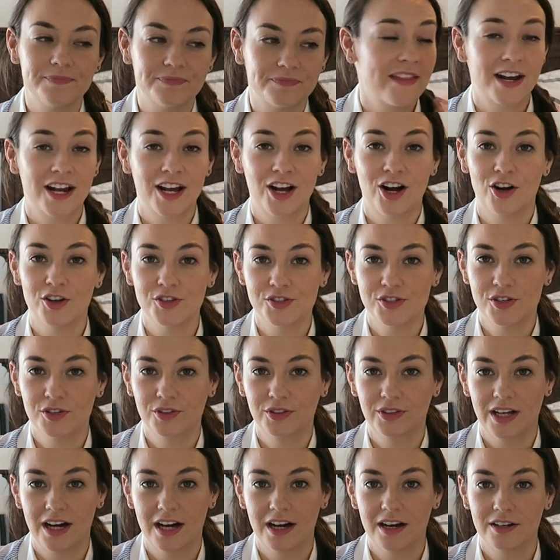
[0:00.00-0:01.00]
And then I also
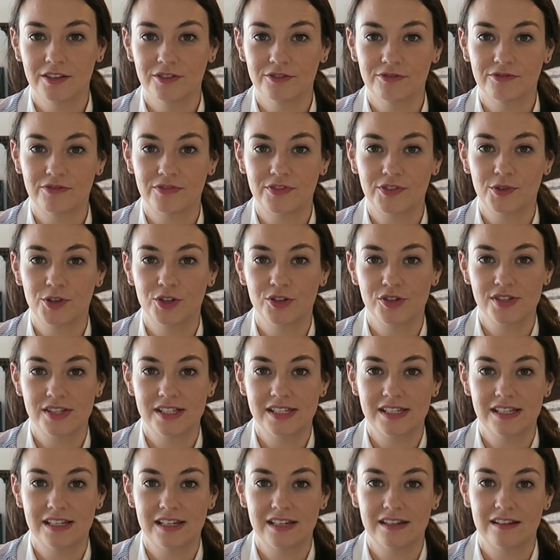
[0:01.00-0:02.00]
love, you'll
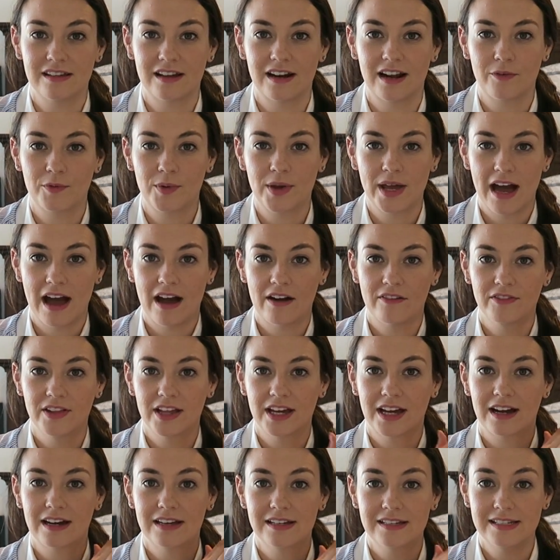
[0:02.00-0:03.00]
see that we have
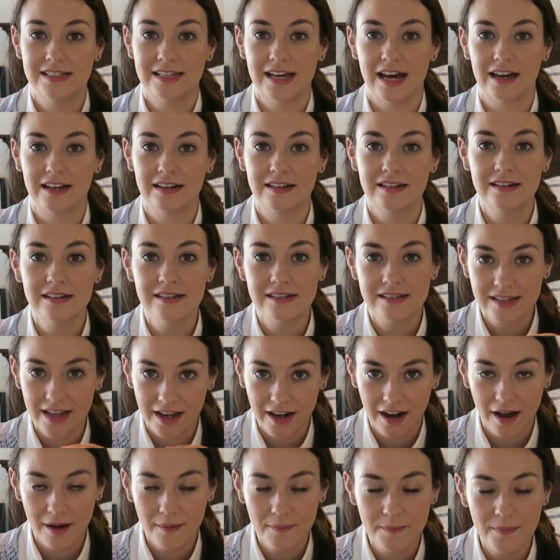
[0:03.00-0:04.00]
like a den set
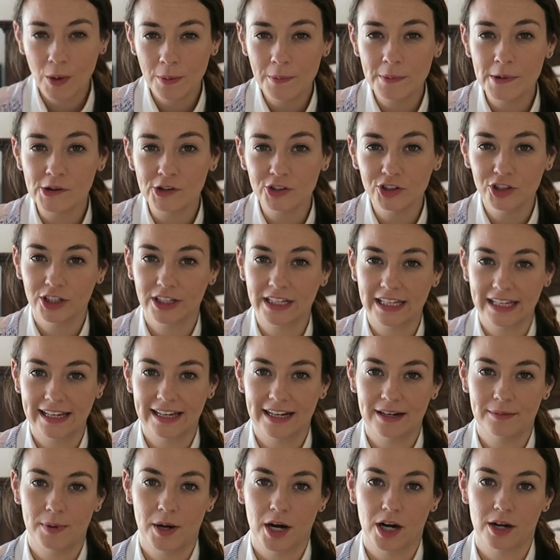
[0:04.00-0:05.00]
up. When we were looking
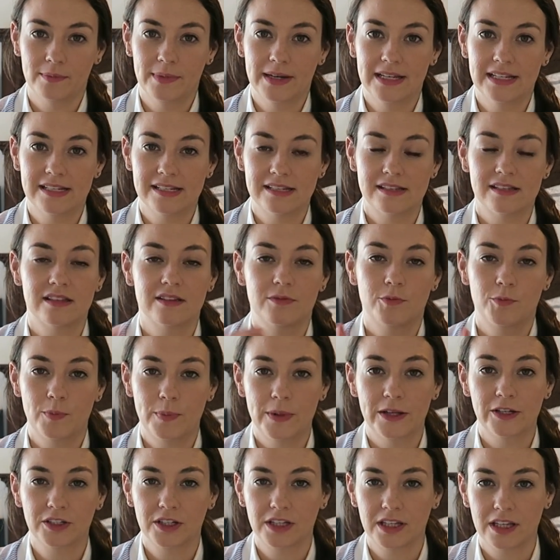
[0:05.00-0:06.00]
at apartments, the
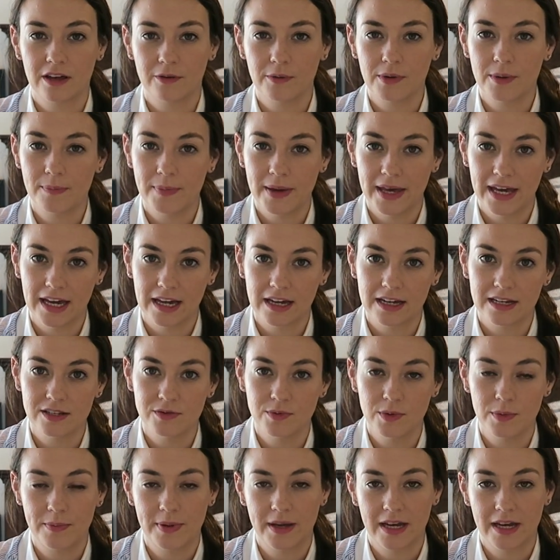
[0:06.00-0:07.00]
building that we picked
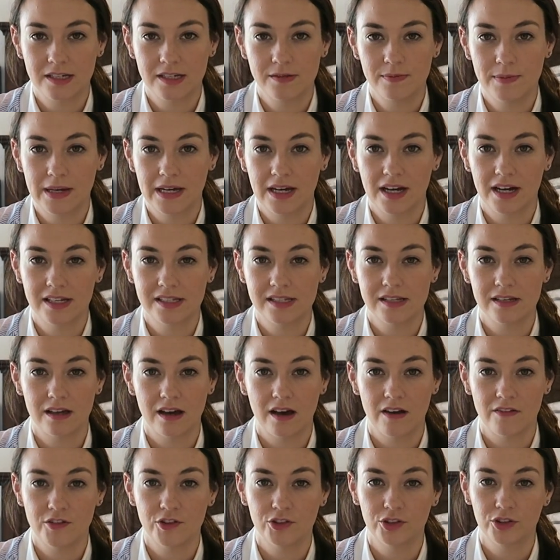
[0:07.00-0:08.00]
because
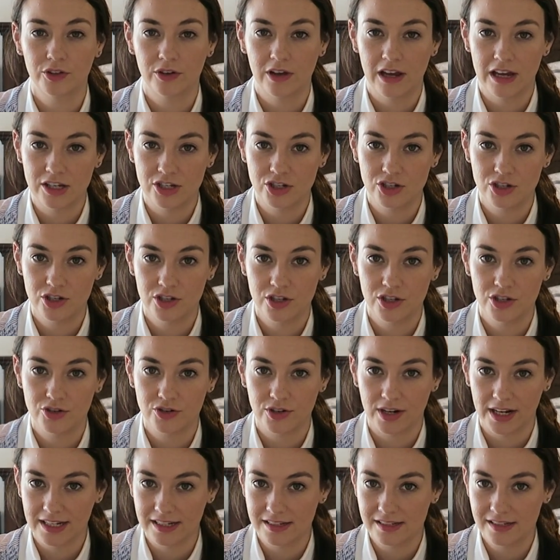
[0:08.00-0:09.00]
of the location to the
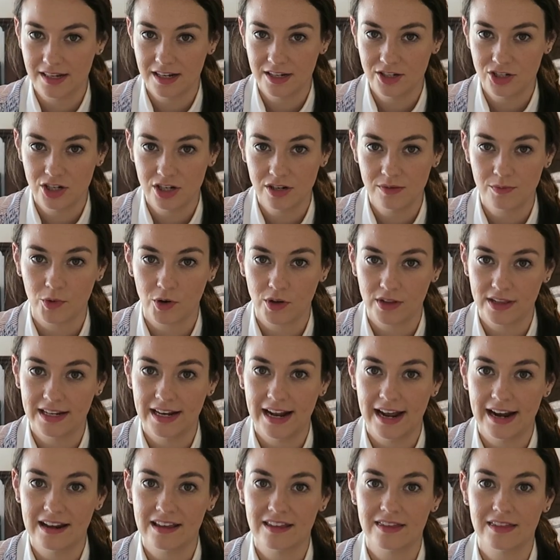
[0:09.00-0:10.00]
train station more than
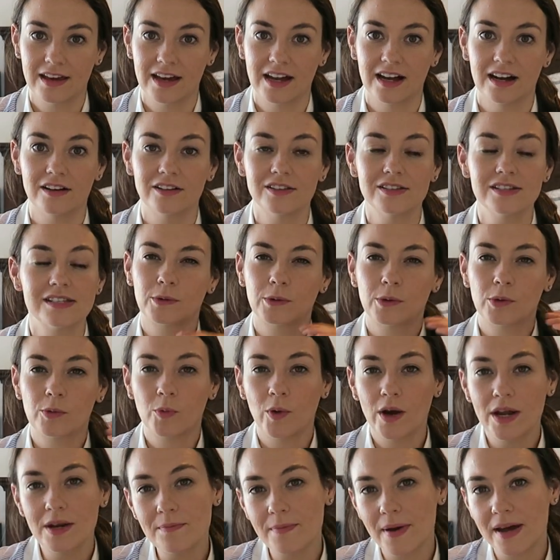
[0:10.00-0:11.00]
anything else. There were
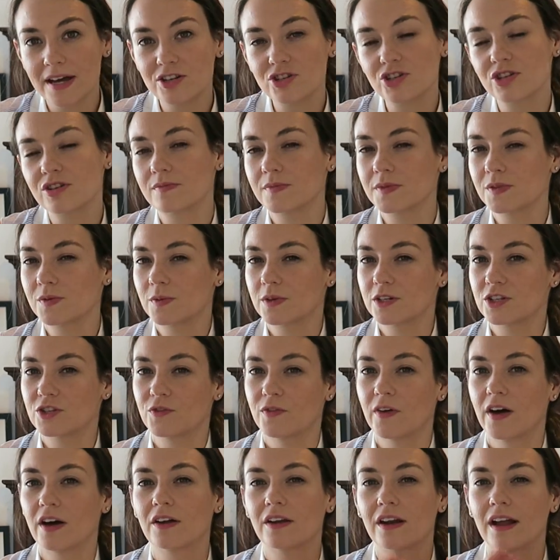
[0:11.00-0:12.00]
1 bedrooms, which
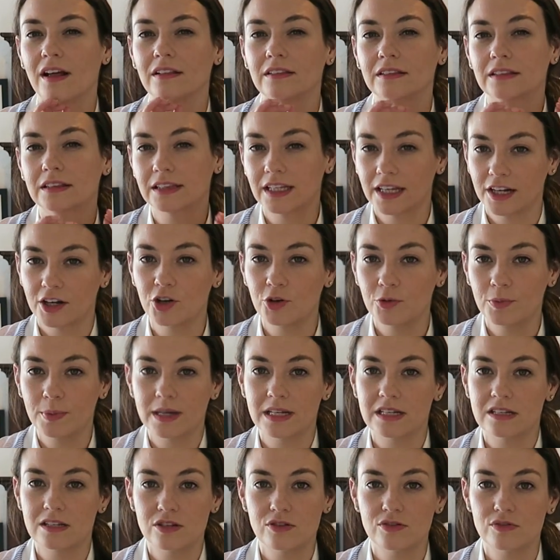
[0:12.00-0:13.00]
felt a little
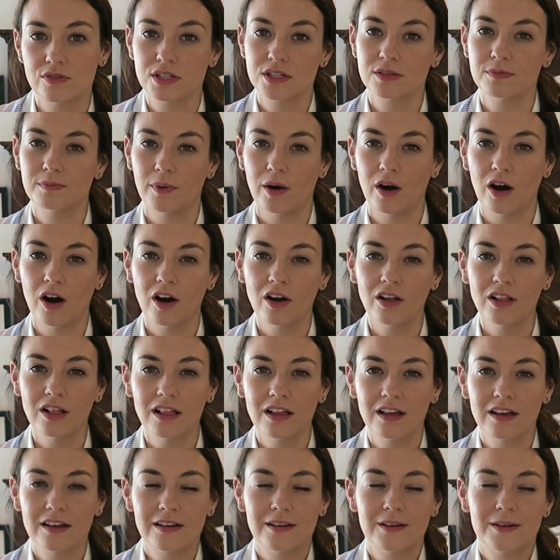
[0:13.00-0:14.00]
bit too
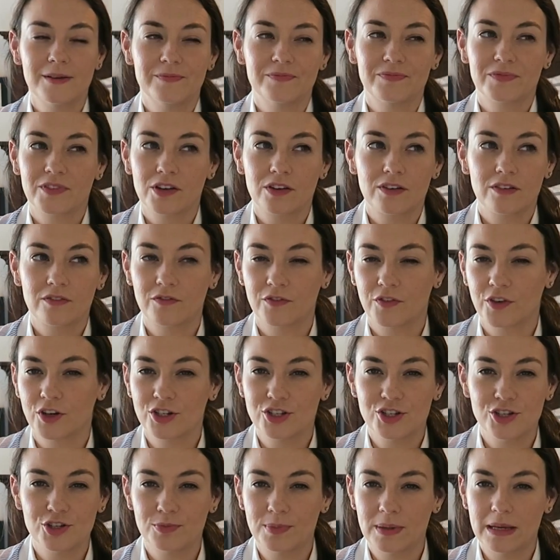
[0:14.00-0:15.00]
small for
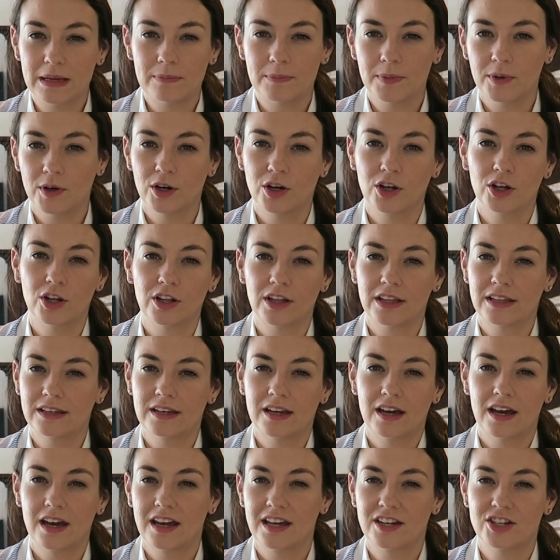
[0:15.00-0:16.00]
2 people,
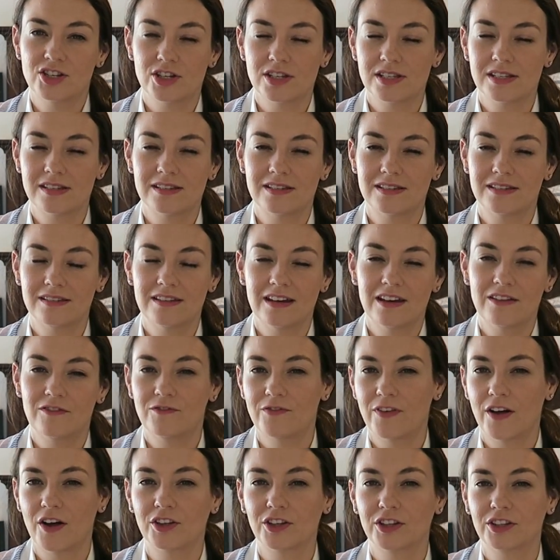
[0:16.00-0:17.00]
and it
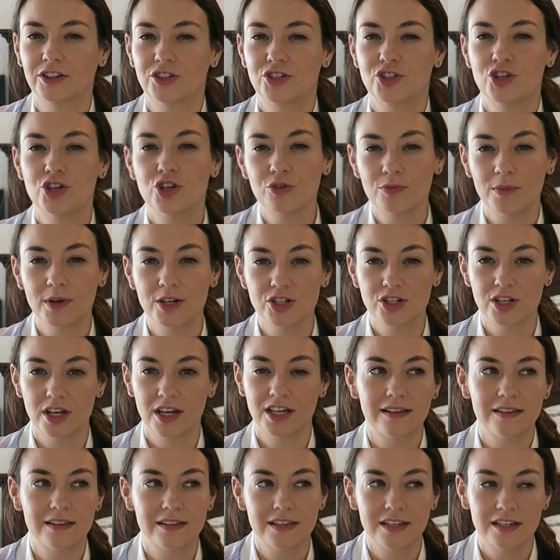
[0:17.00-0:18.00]
felt too much
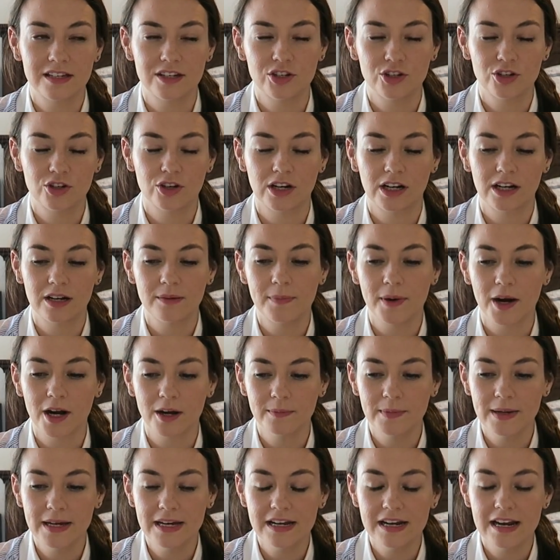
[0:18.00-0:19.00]
like the New York
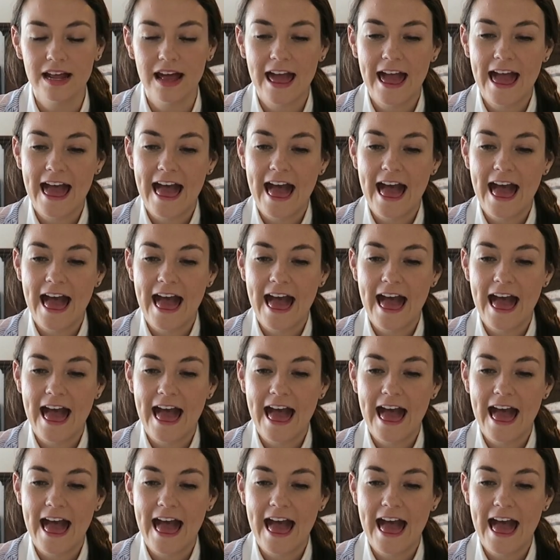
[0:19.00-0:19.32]
apartment,